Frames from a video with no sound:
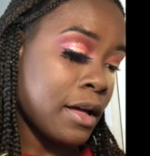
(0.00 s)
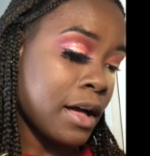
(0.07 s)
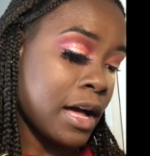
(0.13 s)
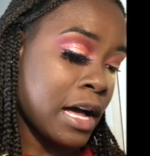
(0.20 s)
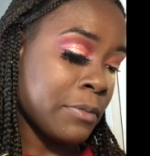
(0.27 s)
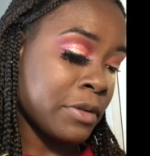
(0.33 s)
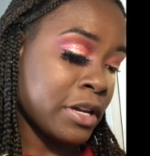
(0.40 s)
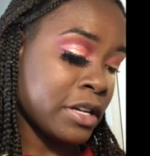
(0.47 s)

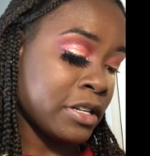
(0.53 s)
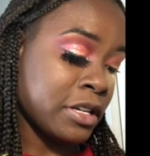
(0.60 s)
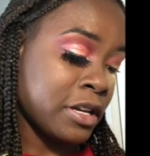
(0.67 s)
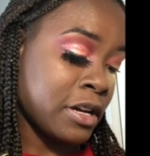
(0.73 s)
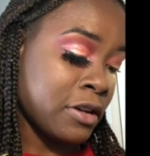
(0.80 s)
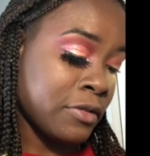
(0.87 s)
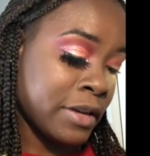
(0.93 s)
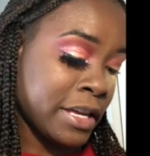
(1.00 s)
I'm gonna
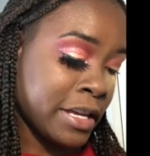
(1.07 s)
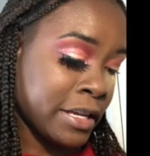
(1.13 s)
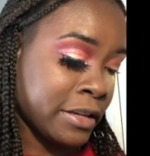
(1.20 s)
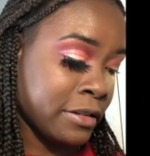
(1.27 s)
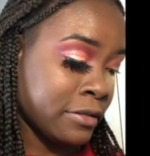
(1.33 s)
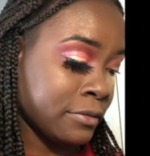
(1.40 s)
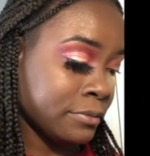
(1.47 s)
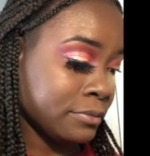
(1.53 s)
go
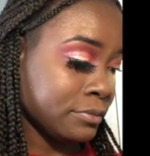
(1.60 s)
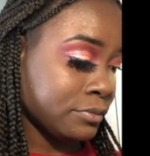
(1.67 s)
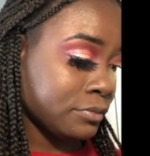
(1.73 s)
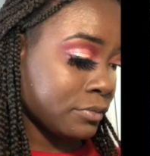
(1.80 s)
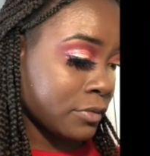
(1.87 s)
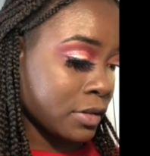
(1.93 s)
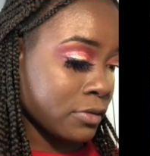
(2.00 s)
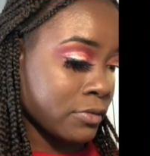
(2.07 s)
in
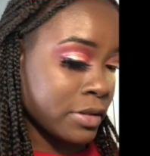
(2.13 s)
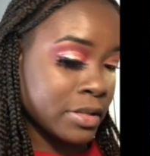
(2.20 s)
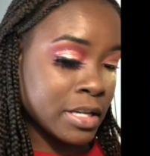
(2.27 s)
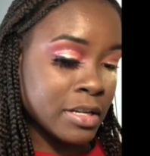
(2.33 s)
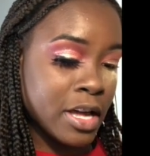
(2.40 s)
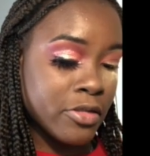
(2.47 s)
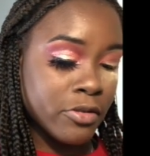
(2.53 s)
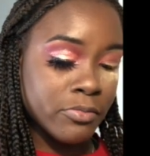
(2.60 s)
with
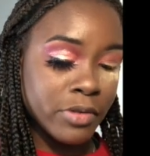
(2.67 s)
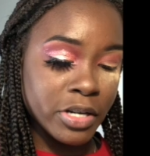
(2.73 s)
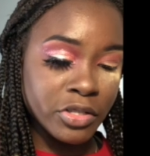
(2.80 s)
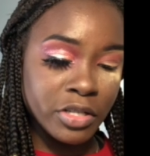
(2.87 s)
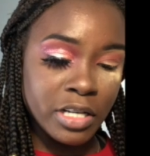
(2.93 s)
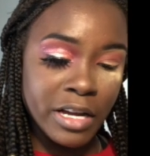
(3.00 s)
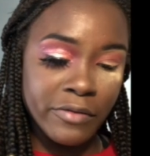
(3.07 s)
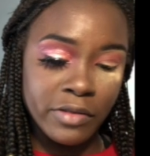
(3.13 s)
another brush
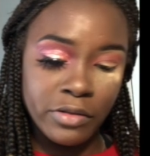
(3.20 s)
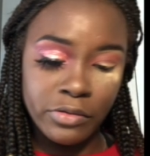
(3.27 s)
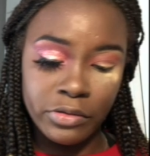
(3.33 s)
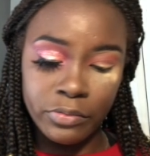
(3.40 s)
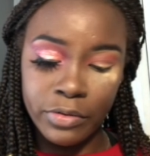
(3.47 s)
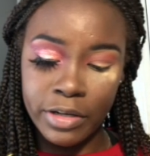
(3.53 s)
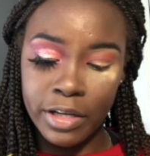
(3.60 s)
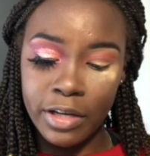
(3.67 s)
that I've used.
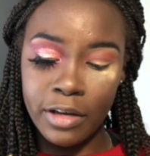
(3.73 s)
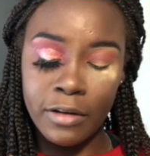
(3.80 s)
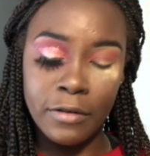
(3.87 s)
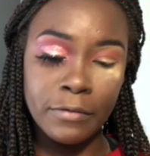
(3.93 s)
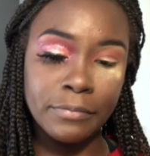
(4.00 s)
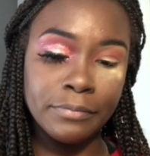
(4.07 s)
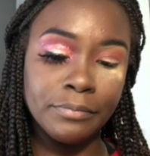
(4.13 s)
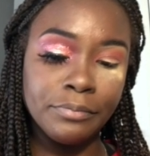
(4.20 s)
Where'd it go?
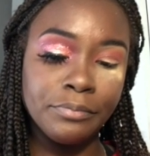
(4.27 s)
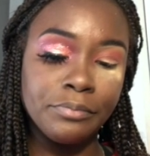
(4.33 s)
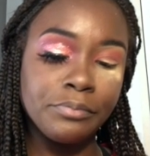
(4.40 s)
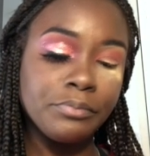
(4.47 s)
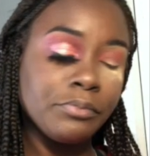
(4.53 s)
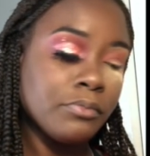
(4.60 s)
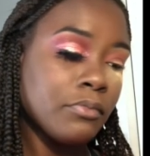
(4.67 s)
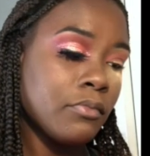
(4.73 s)

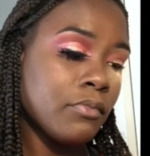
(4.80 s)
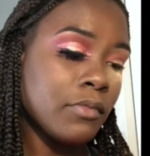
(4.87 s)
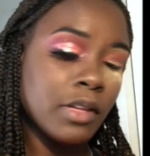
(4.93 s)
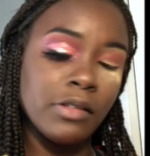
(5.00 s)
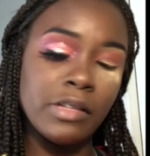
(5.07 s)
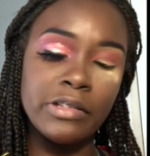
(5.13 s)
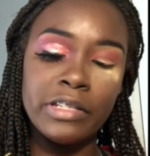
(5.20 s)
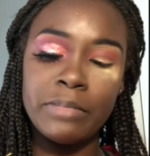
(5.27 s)

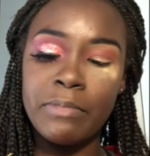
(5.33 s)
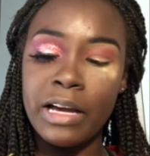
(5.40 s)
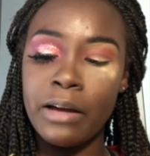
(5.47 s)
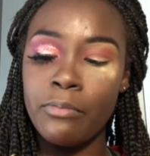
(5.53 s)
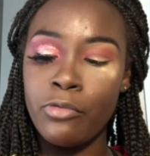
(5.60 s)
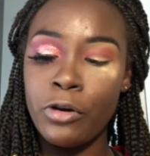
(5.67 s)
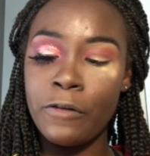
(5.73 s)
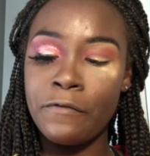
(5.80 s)
This is my
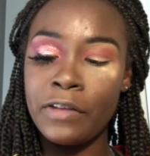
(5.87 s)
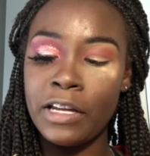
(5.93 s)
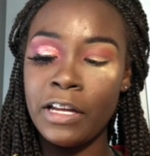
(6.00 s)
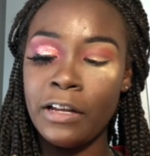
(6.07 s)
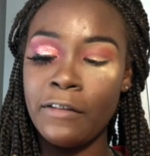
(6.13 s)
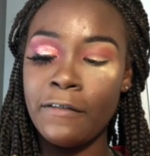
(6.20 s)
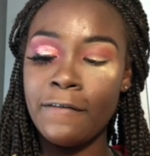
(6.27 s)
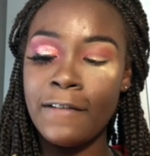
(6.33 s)

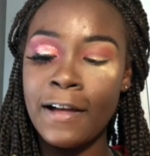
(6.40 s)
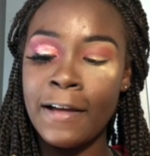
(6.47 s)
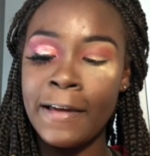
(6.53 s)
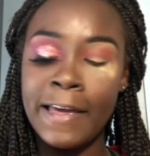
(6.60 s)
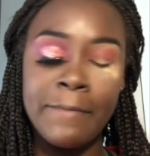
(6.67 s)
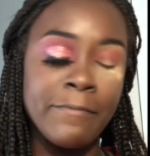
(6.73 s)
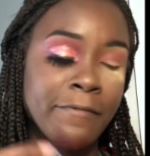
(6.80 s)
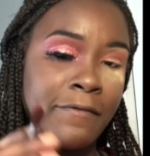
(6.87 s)
Morphe
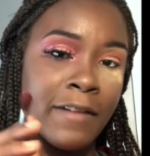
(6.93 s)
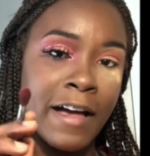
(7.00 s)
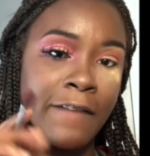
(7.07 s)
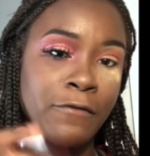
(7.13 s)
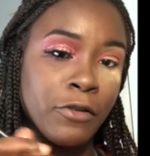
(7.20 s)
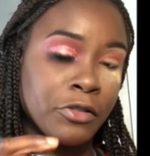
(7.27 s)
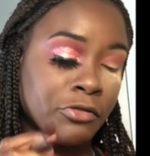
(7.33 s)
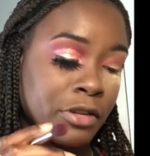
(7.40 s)

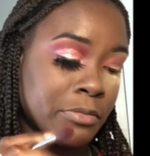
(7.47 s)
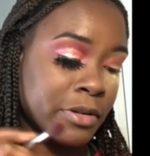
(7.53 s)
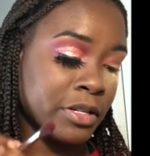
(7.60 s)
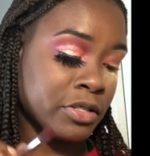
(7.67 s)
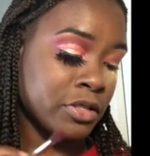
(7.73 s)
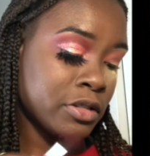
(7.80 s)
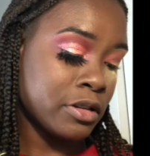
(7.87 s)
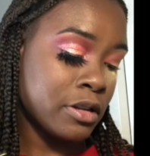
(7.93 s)
M543
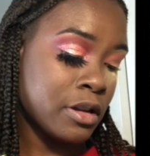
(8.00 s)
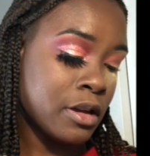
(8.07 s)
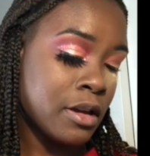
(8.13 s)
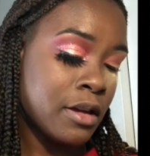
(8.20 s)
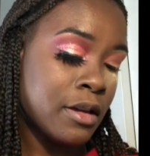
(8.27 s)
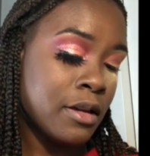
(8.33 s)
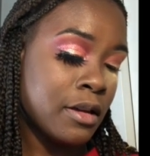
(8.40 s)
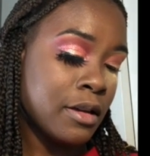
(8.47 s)
brush.
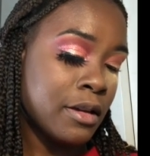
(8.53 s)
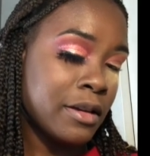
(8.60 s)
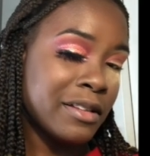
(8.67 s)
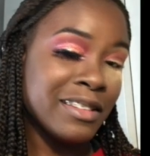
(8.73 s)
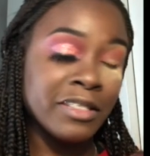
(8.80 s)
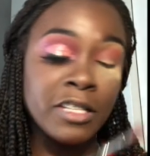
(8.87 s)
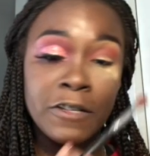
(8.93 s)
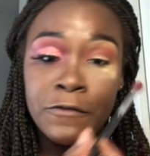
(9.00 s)

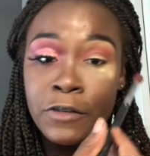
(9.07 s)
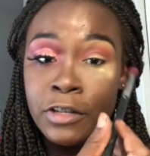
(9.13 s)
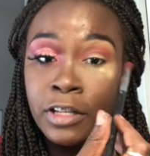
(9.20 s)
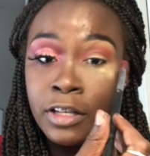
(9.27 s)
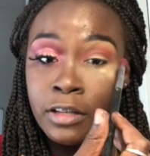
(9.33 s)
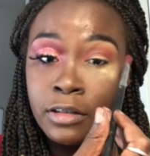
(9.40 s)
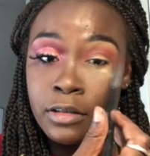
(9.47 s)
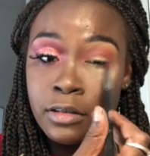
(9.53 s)
It's good for
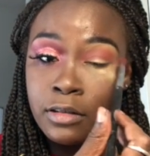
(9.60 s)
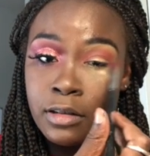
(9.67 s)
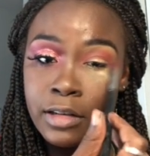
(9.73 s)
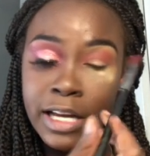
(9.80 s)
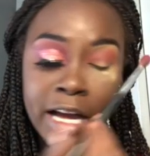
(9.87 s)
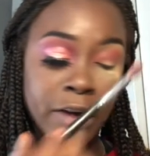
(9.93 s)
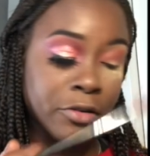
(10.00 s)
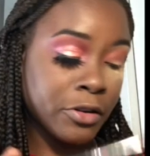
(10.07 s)
the
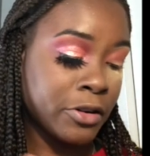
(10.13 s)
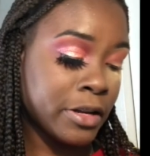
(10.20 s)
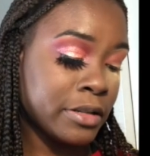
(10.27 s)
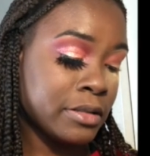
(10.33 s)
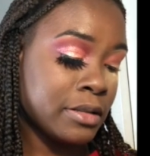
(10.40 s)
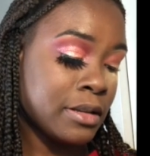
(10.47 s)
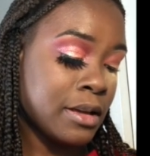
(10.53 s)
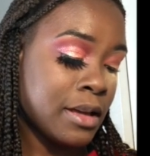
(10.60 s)
outer
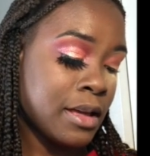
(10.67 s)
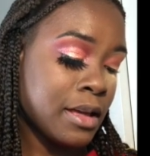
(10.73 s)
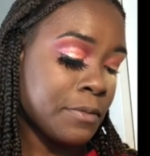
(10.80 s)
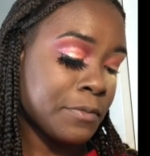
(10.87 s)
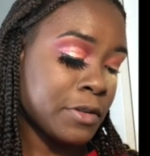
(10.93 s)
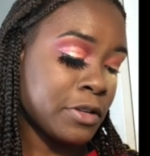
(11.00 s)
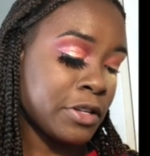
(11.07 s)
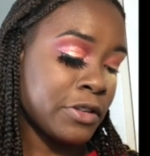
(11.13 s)
crease.
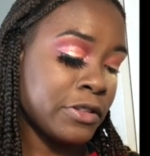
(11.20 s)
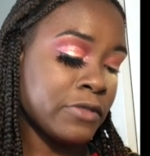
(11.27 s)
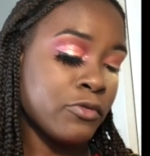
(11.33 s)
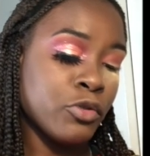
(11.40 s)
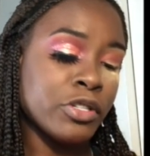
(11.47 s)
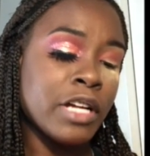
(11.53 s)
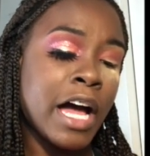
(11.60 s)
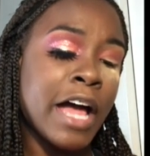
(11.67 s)
I'm gonna use
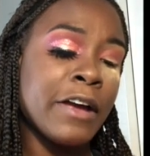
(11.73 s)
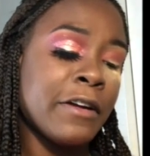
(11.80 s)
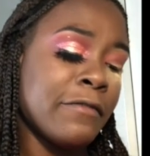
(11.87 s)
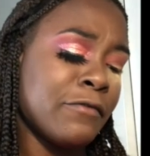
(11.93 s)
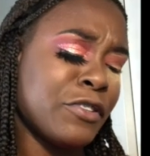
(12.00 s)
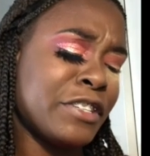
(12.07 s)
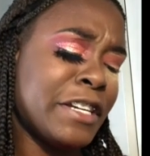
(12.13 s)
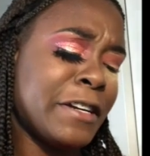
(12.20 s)

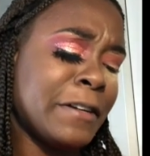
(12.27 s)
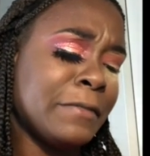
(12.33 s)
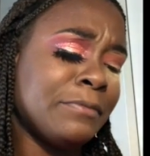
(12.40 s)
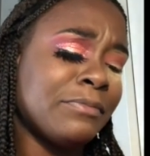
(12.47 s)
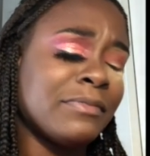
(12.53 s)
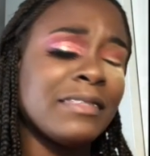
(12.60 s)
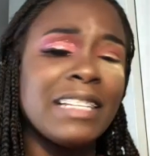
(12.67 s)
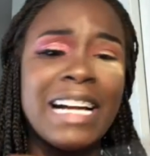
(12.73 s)
Verdier.
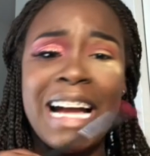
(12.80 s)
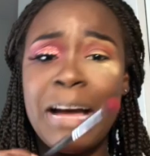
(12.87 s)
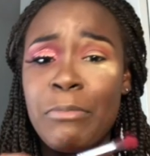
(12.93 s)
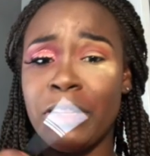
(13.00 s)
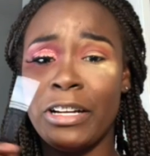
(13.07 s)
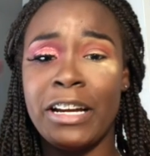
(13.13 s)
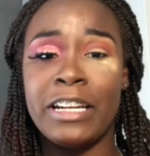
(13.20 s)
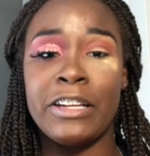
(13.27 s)
I'm gonna
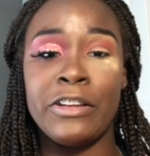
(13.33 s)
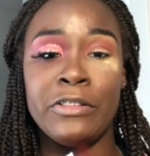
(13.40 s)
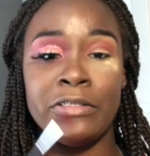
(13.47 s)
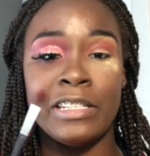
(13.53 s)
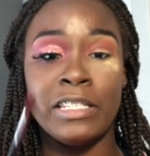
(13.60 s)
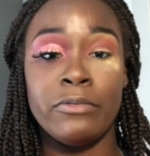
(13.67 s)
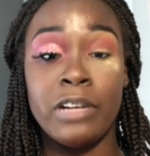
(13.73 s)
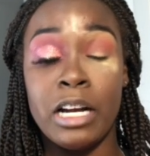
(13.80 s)
learn how to use
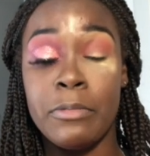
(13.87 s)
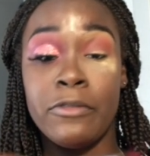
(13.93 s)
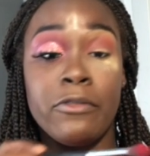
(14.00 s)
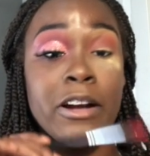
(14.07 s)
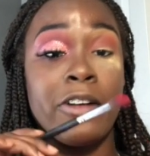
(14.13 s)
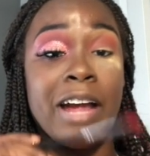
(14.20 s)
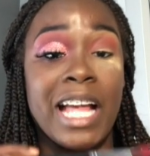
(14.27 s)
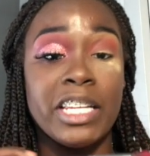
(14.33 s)
this word before
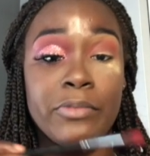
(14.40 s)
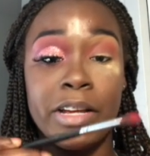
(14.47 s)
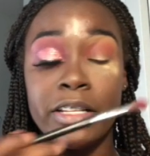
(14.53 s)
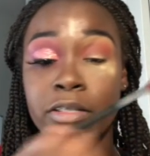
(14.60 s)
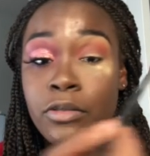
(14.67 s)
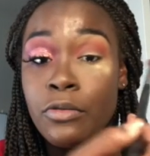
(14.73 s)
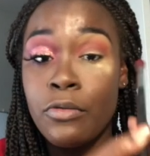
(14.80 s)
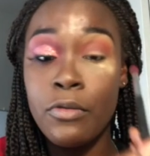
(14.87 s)
I graduate
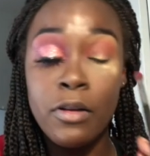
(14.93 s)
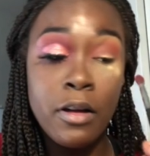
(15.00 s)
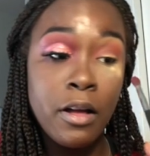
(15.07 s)
school.